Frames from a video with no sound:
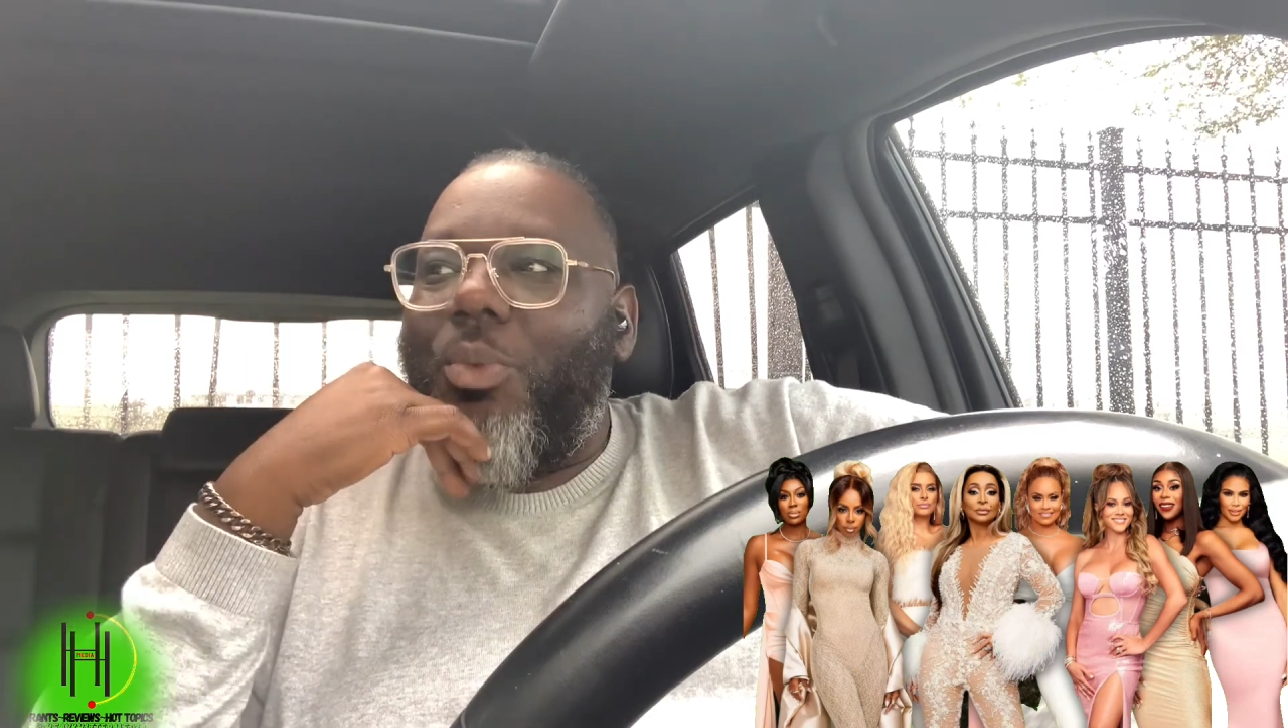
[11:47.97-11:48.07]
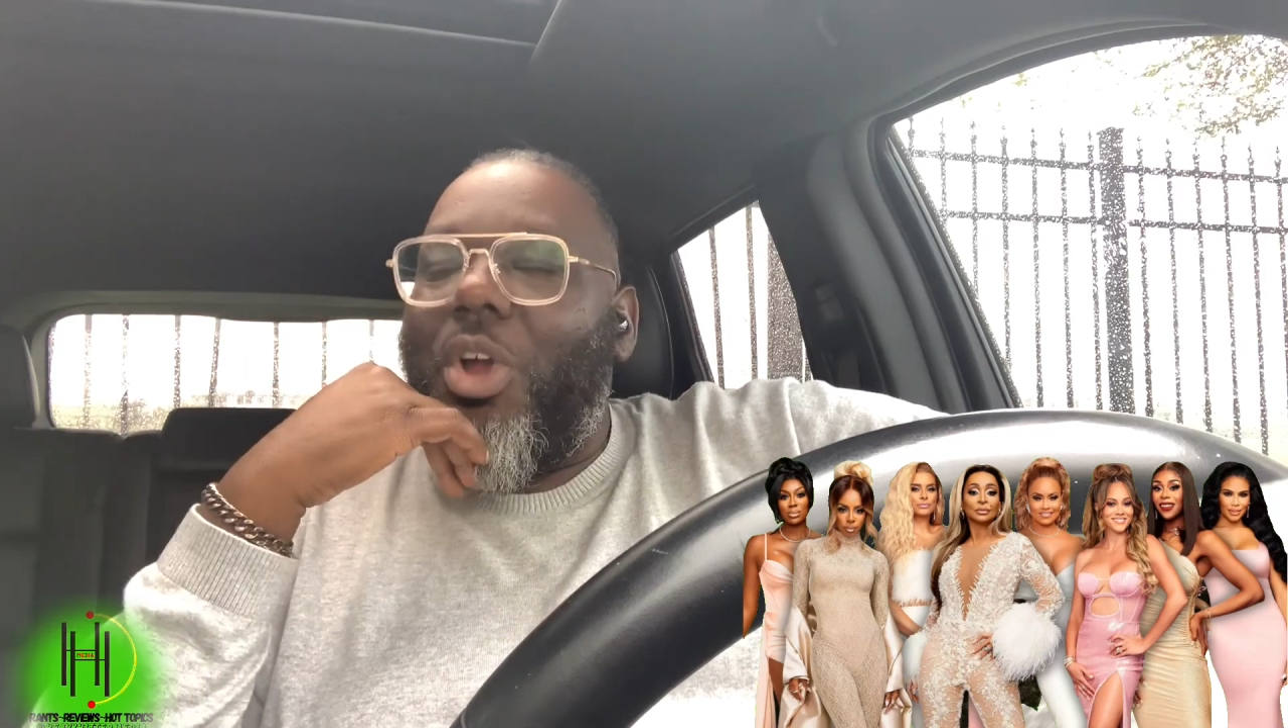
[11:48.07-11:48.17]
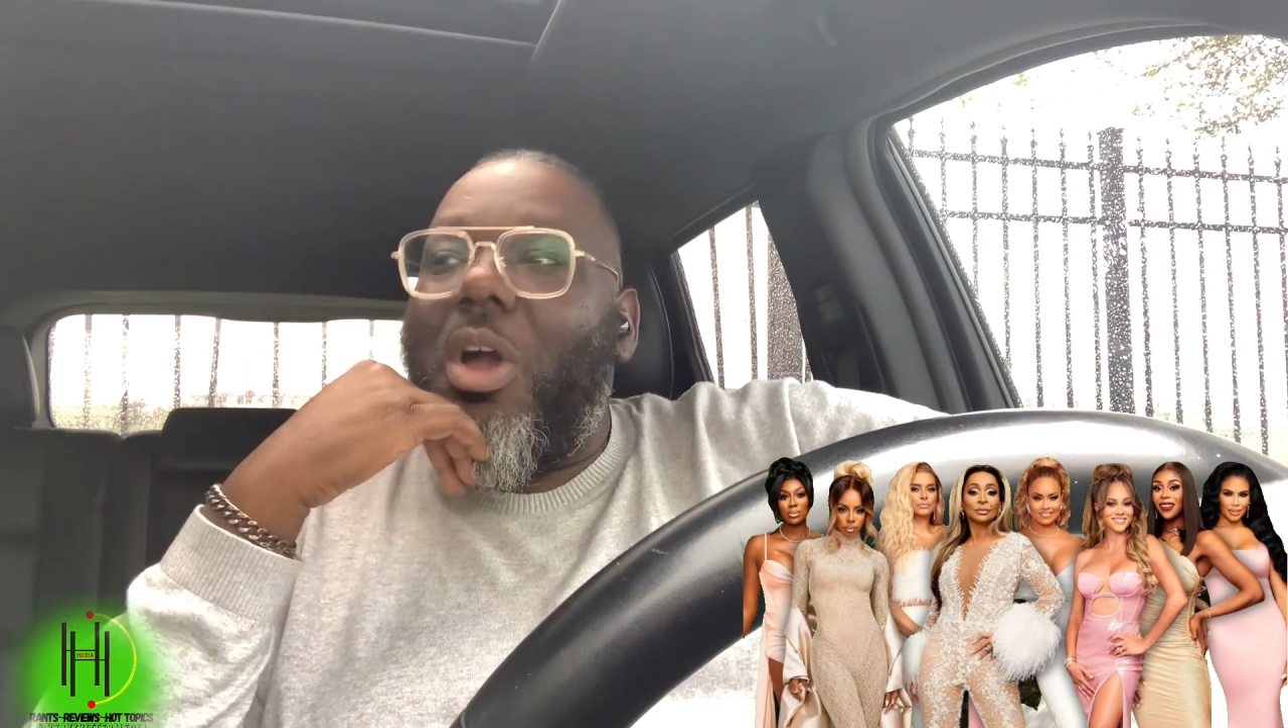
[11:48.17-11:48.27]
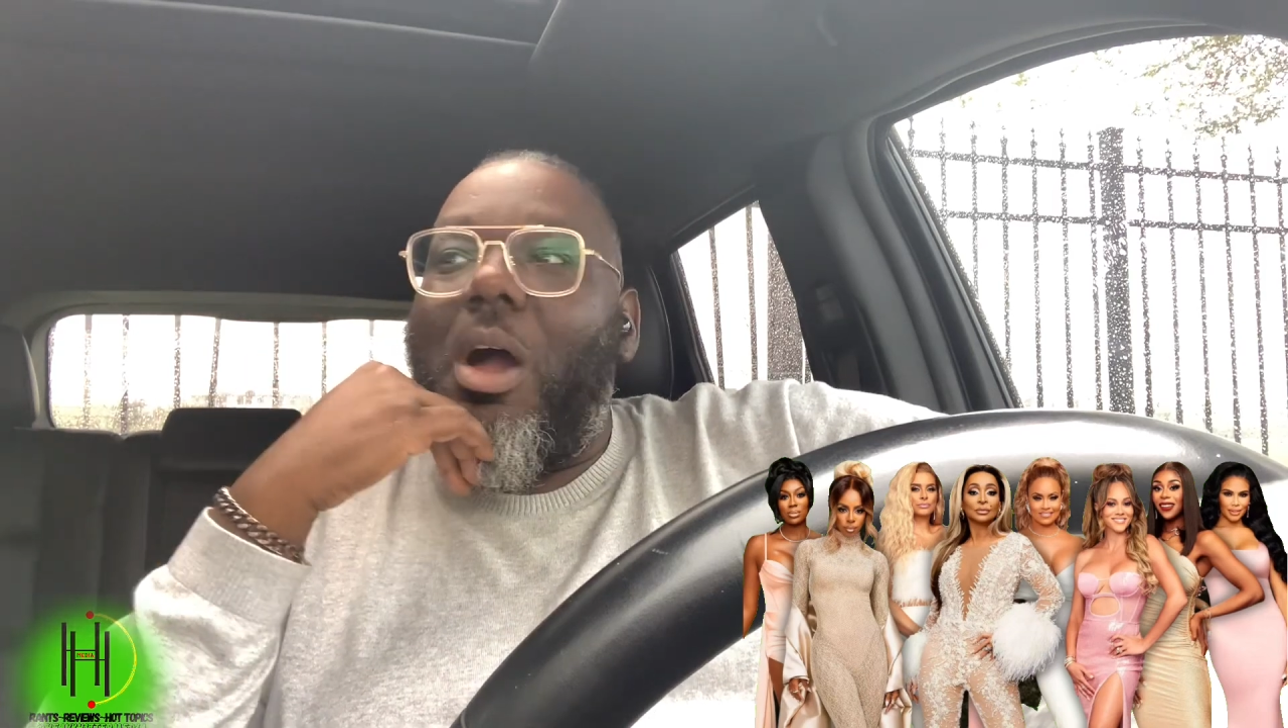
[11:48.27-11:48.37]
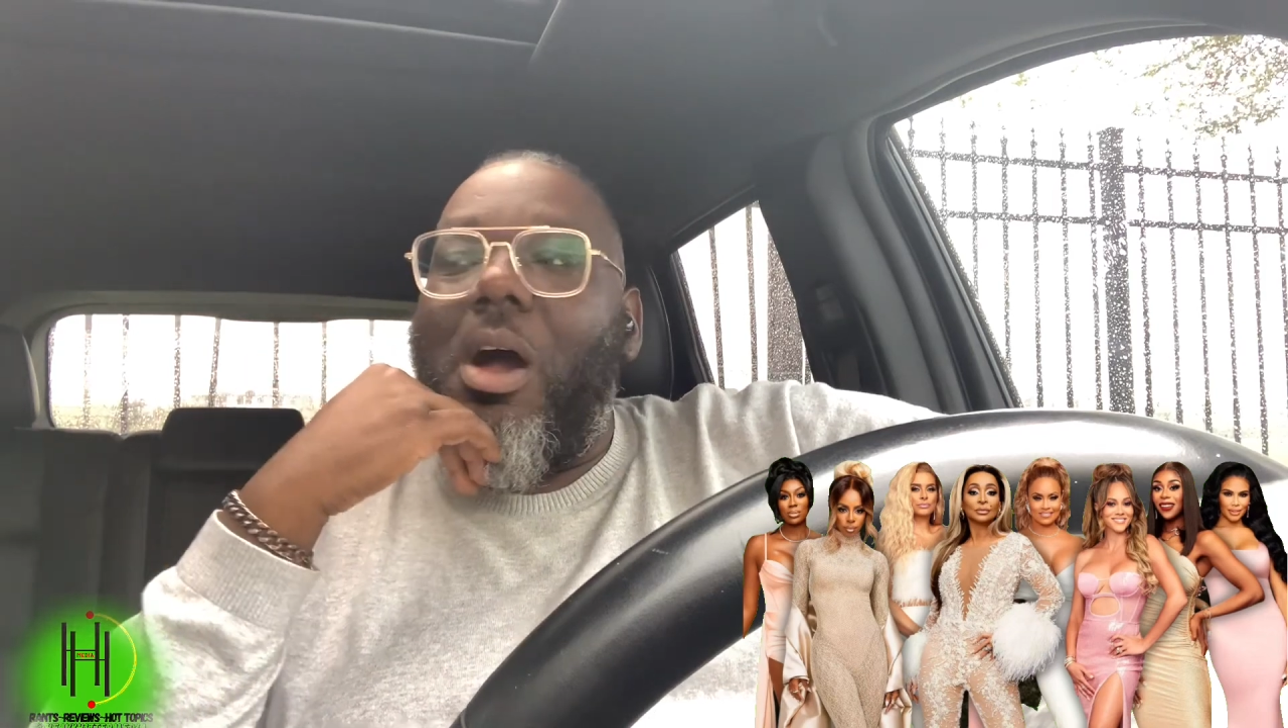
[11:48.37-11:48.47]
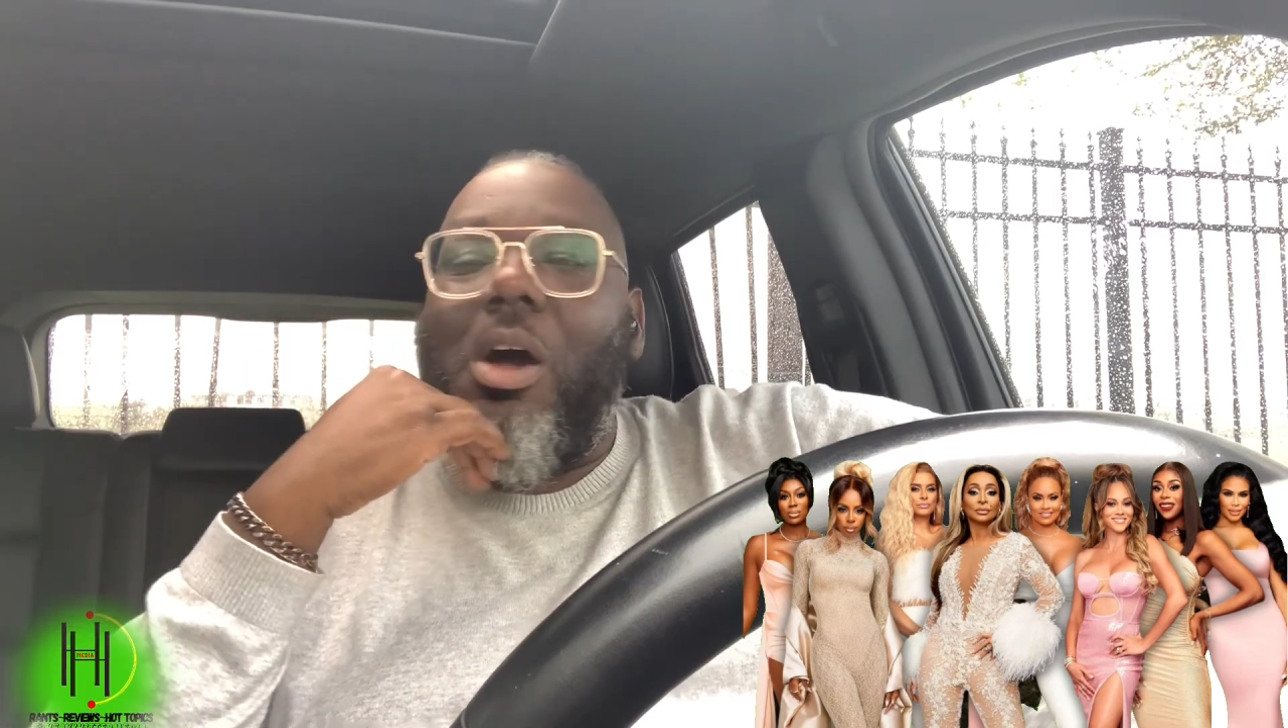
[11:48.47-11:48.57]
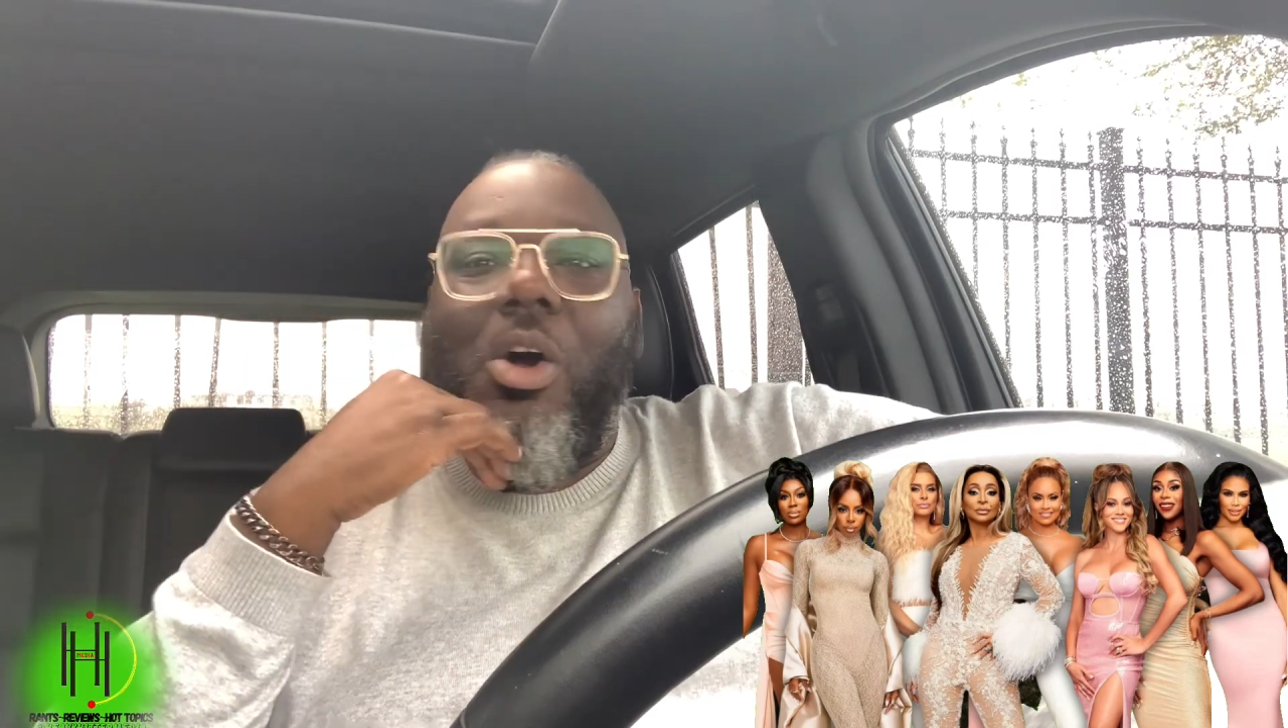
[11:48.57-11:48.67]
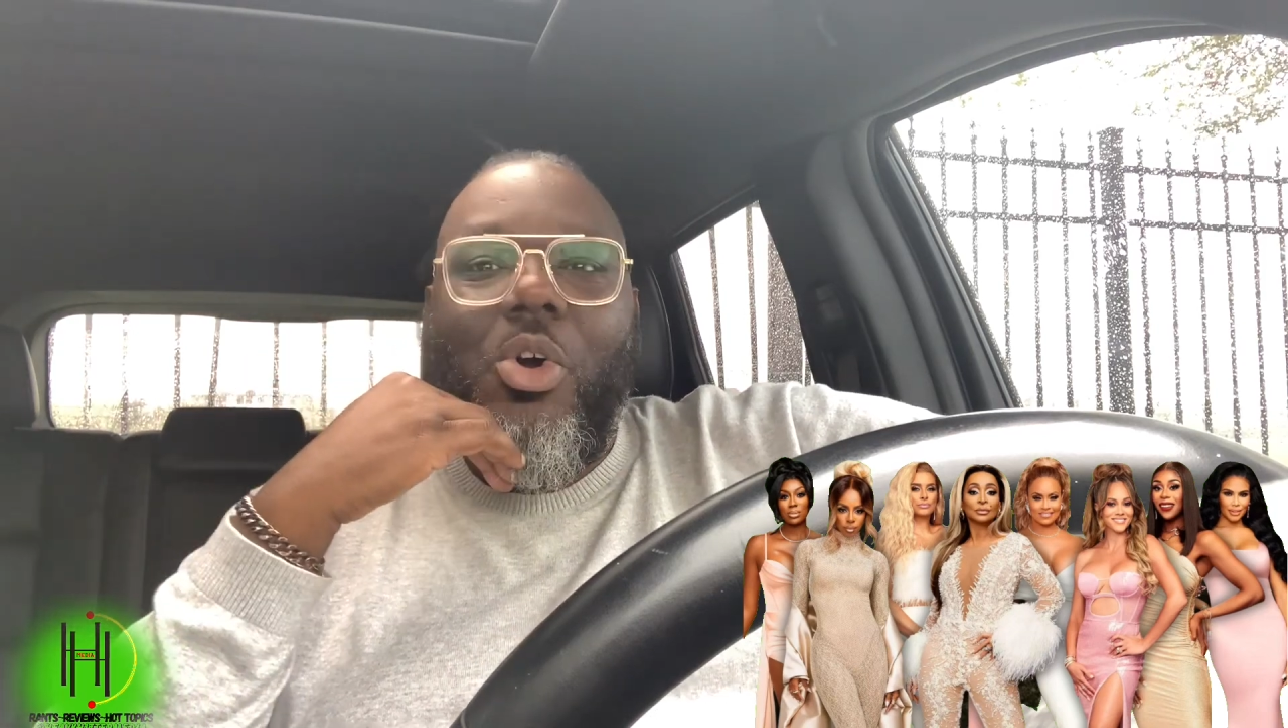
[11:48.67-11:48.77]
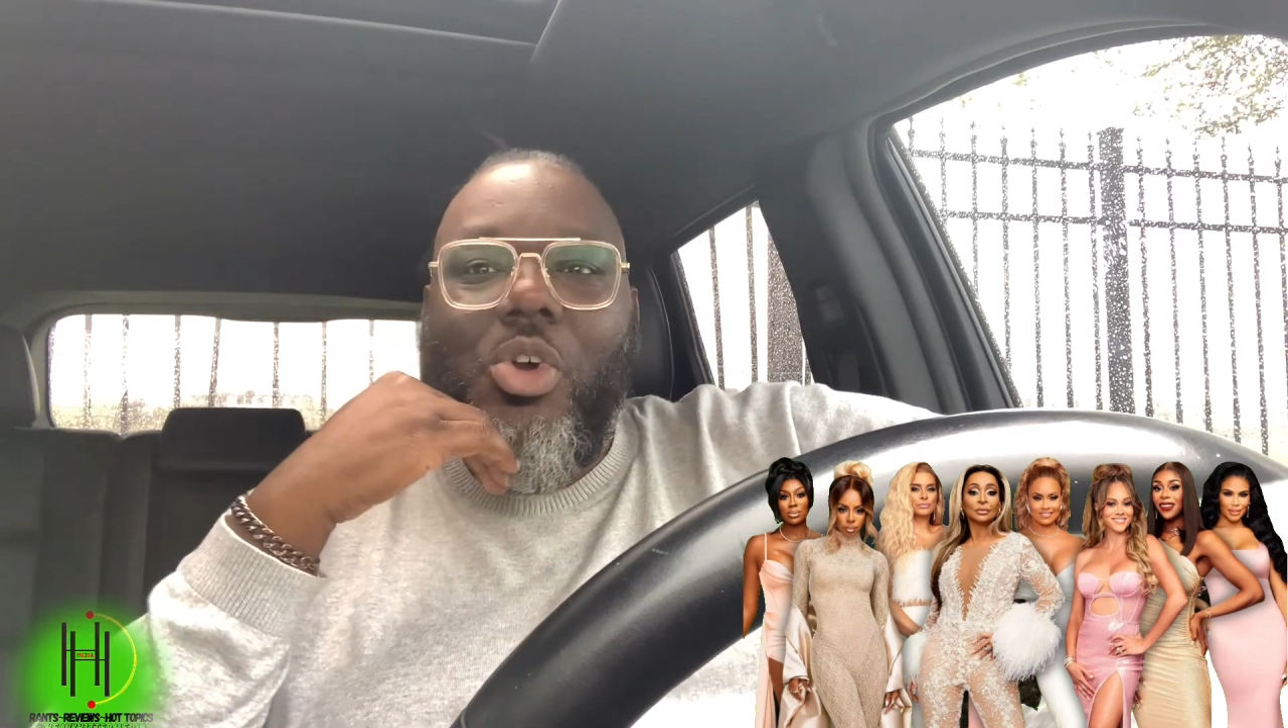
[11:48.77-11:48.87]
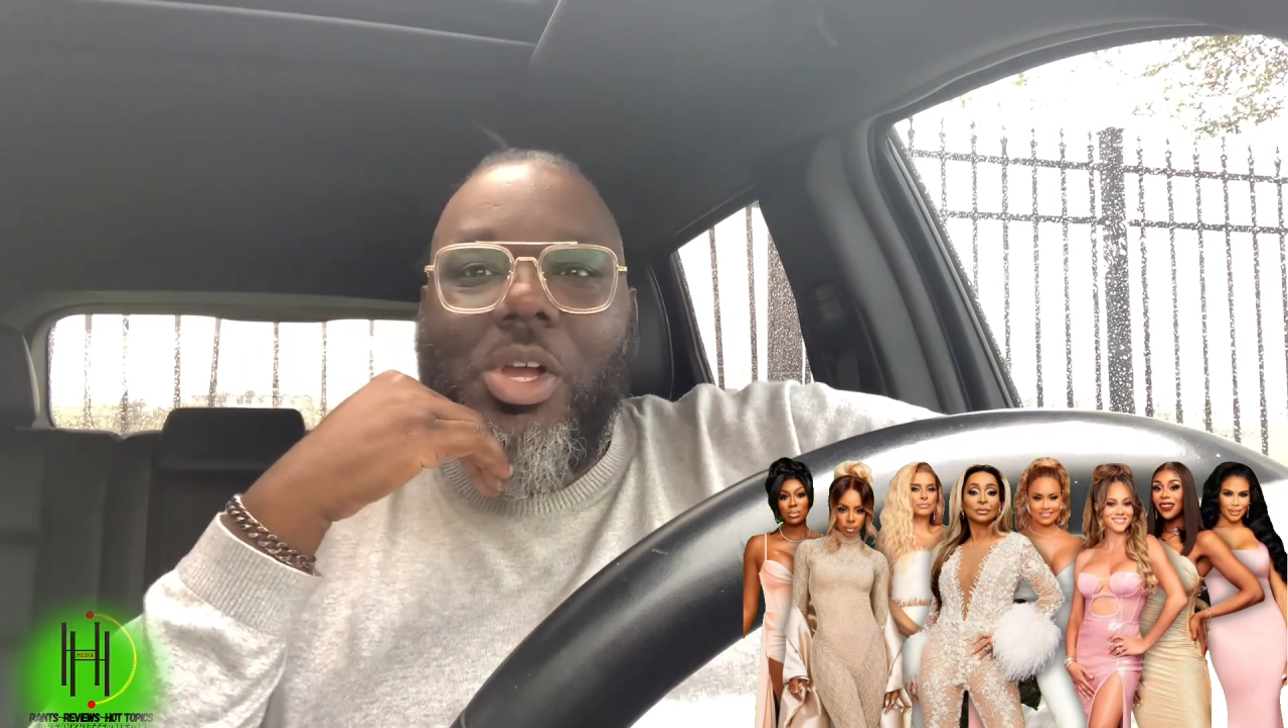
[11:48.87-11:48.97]

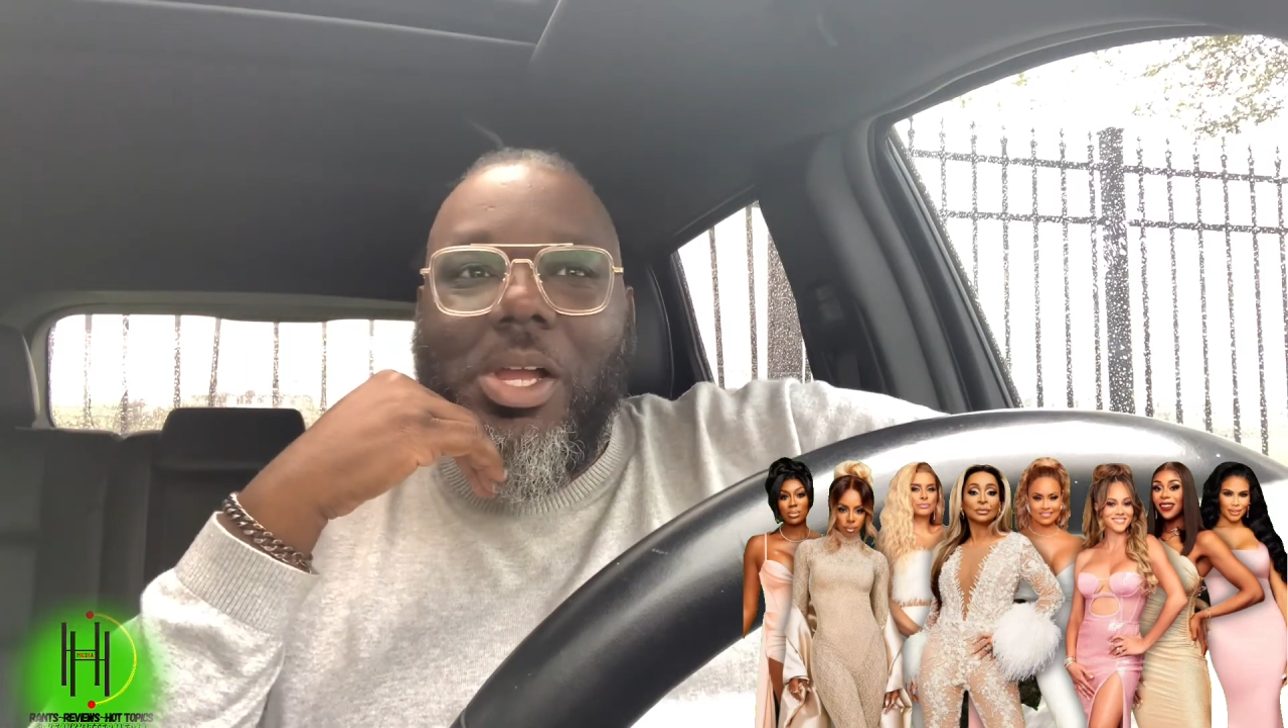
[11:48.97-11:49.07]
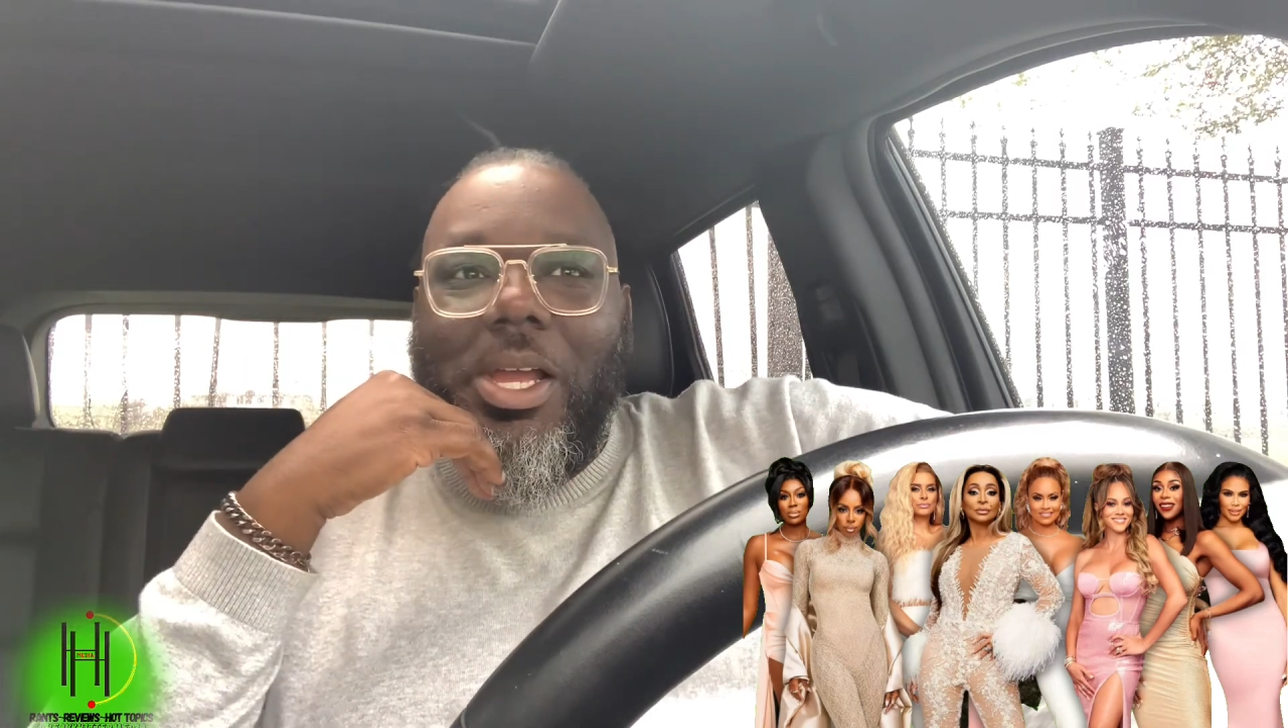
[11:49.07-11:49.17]
recall